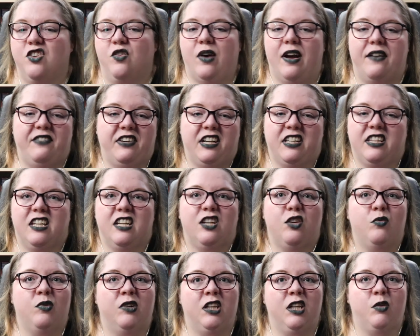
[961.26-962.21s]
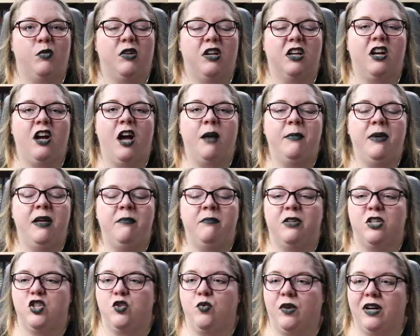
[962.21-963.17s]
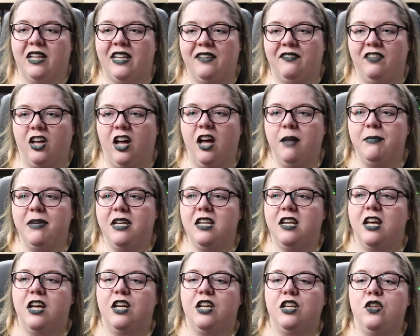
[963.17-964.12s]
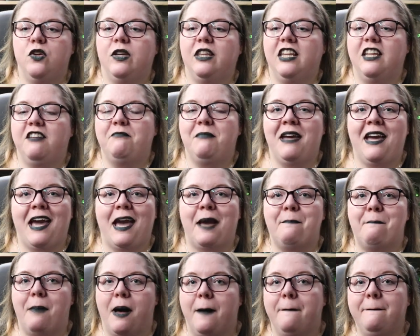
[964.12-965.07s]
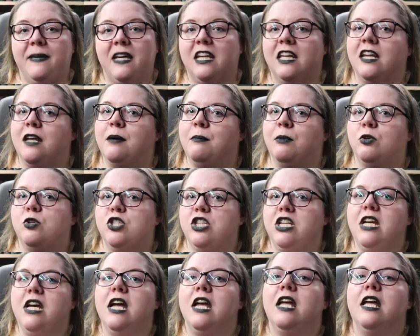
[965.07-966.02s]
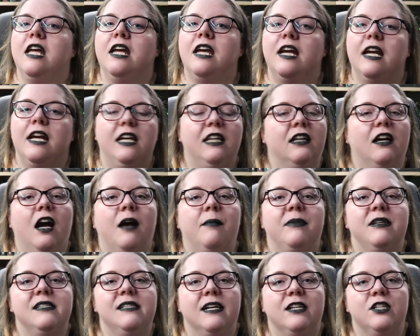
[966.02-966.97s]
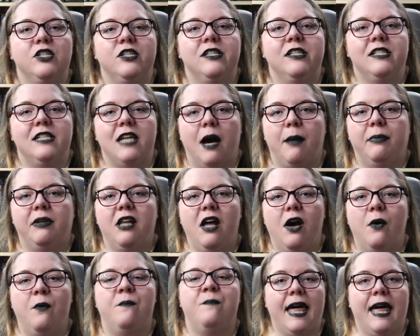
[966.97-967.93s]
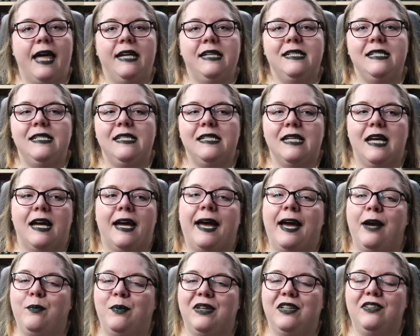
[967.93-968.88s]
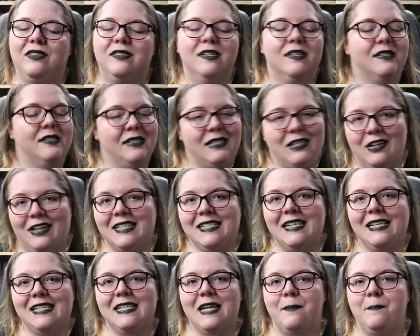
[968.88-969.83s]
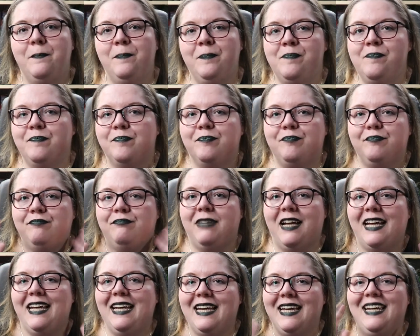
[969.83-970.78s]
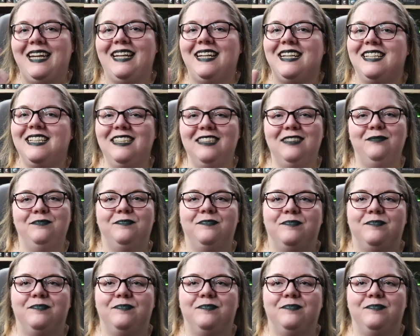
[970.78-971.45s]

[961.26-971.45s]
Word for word: don't have anything you really want to comment but you want to leave a comment, you can leave me a pumpkin emoji in the comment section down below. And I will see you guys next time. Bye!